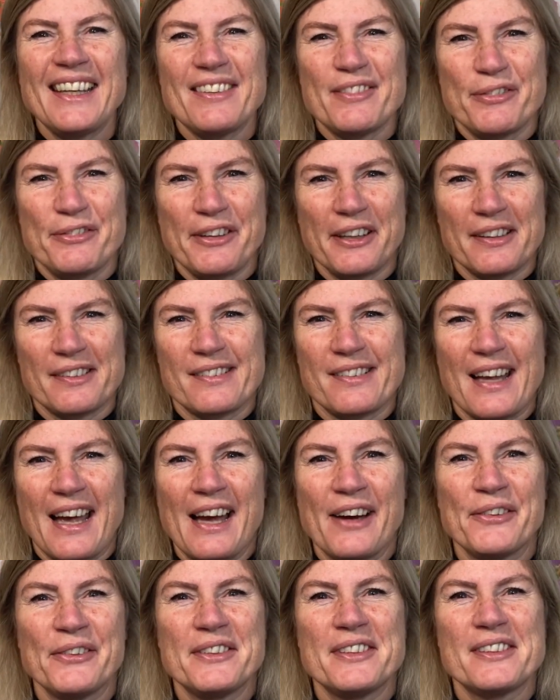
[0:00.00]
fixed
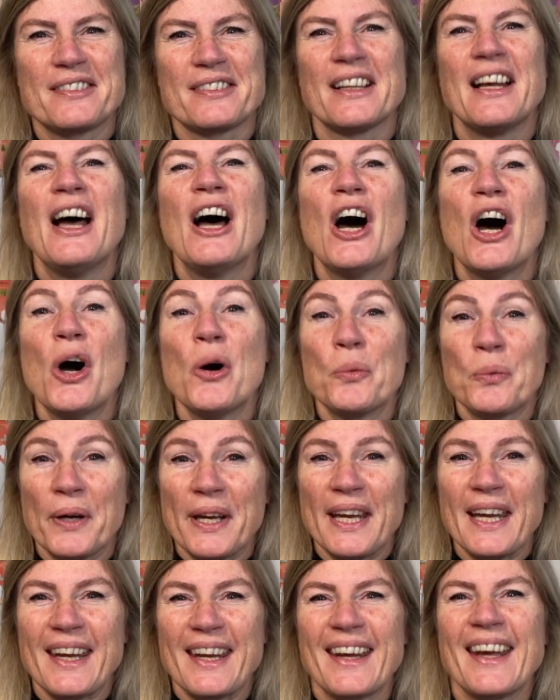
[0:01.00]
hours a
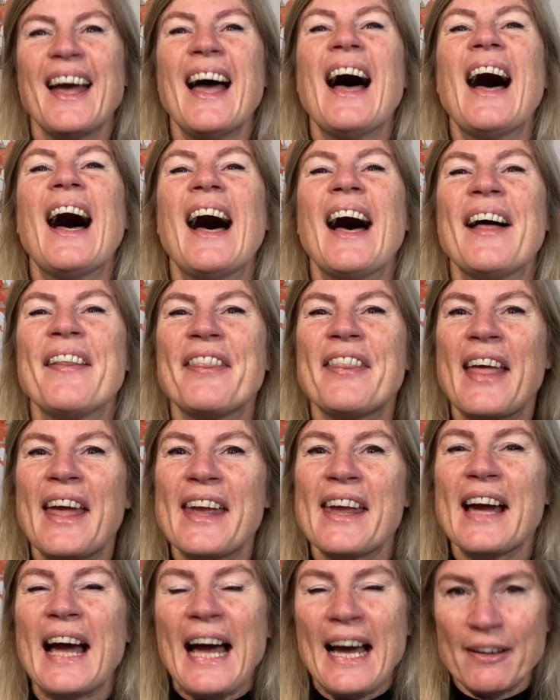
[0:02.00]
week, and
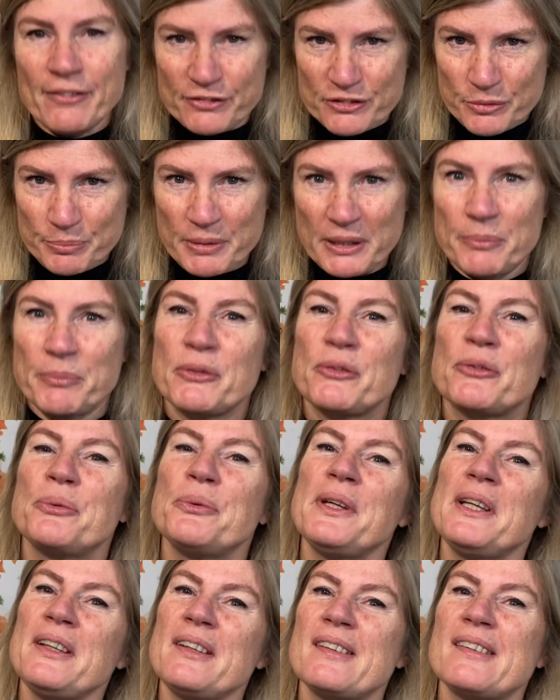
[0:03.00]
they have to be
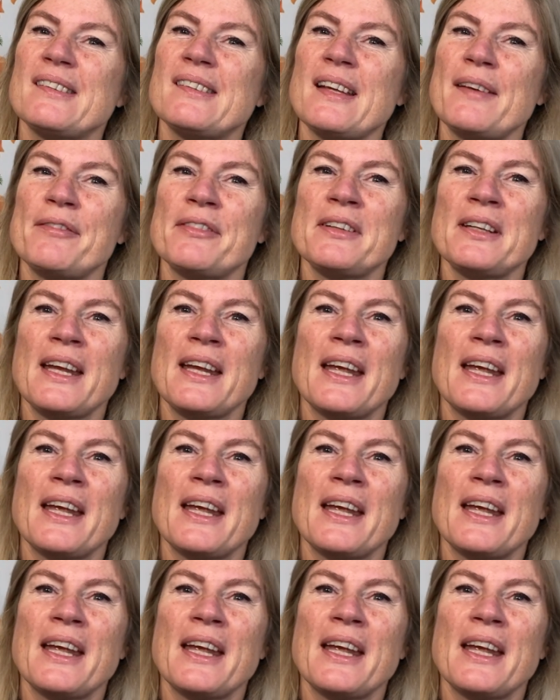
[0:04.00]
between 7